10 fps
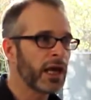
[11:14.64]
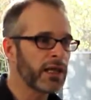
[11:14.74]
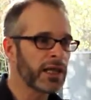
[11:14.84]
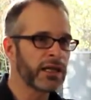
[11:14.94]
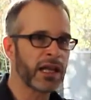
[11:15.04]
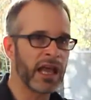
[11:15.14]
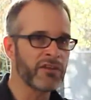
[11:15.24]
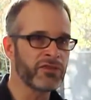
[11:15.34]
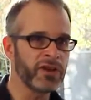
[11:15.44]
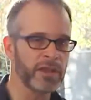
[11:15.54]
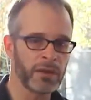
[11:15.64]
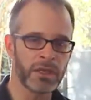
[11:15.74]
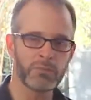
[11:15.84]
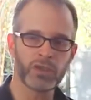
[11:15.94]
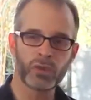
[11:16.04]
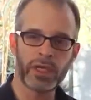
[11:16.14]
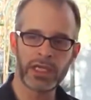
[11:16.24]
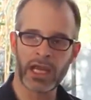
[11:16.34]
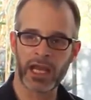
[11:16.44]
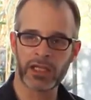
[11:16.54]
And then everything in
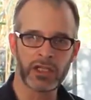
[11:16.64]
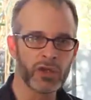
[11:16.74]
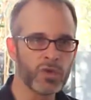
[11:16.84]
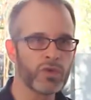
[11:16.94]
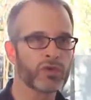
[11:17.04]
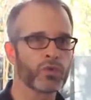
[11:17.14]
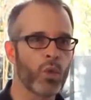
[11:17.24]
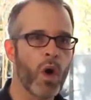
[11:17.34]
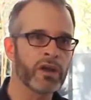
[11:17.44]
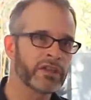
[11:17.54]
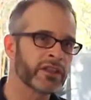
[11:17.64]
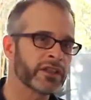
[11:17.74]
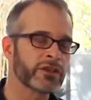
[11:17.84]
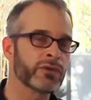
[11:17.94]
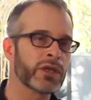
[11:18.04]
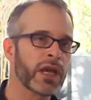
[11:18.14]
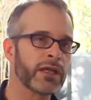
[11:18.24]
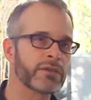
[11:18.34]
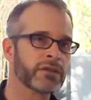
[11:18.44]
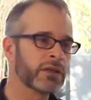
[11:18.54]
between that, you wanting to
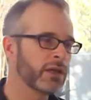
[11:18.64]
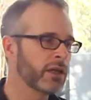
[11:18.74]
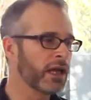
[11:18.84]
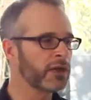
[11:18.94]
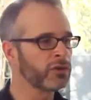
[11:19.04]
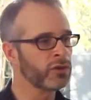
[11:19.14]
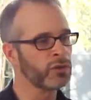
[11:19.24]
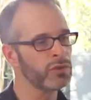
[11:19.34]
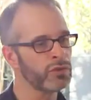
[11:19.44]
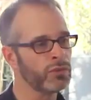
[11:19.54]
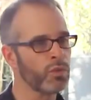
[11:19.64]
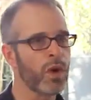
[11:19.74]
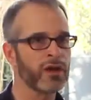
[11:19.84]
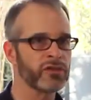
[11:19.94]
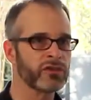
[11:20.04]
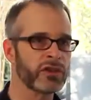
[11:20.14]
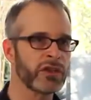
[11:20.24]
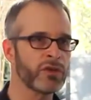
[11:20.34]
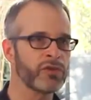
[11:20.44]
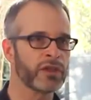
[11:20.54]
create and who wants to
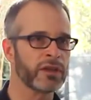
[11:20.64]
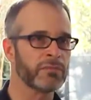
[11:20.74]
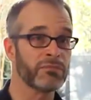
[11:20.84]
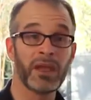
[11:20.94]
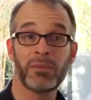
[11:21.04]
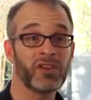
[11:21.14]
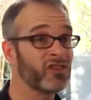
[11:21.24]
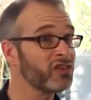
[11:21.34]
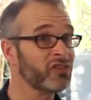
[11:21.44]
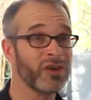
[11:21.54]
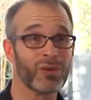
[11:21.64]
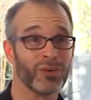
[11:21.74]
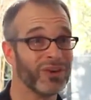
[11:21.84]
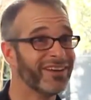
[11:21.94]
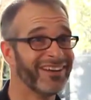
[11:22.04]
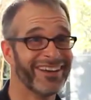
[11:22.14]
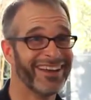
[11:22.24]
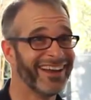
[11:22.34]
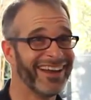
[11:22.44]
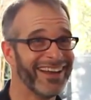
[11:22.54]
use it. Maybe it's just you,
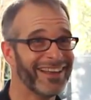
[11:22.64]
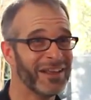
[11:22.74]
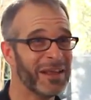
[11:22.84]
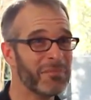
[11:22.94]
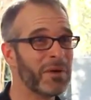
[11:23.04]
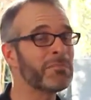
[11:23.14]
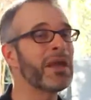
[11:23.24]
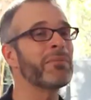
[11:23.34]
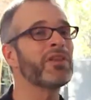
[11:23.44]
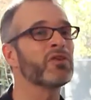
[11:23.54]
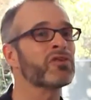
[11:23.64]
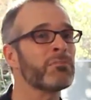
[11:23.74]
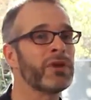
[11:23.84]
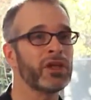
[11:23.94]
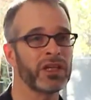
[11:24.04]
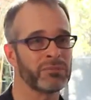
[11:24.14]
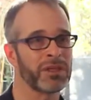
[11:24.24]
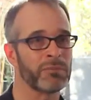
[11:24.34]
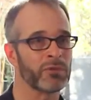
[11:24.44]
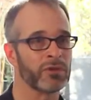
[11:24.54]
but maybe there's a billion
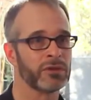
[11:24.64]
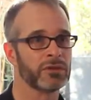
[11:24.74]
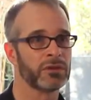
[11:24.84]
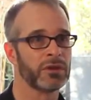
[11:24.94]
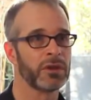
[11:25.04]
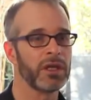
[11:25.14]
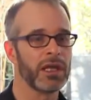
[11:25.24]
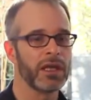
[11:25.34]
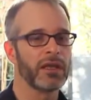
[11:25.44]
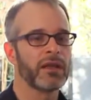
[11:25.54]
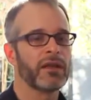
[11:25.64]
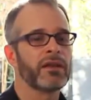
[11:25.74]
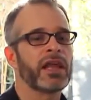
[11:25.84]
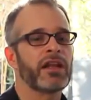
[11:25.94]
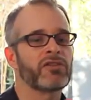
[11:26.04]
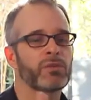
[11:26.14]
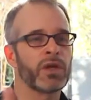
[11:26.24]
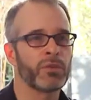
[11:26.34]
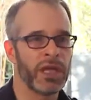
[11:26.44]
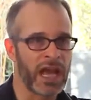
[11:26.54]
people. That's
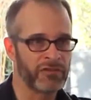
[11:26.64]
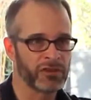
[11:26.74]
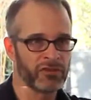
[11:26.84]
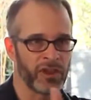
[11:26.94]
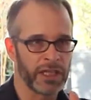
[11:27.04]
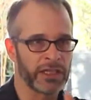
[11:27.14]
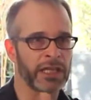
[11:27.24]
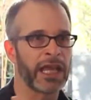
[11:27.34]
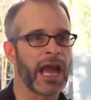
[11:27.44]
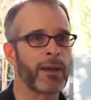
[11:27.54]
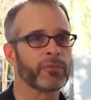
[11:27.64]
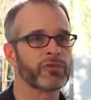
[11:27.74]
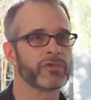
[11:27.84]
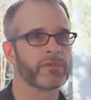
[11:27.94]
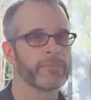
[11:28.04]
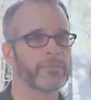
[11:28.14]
where we have to fill in the gaps.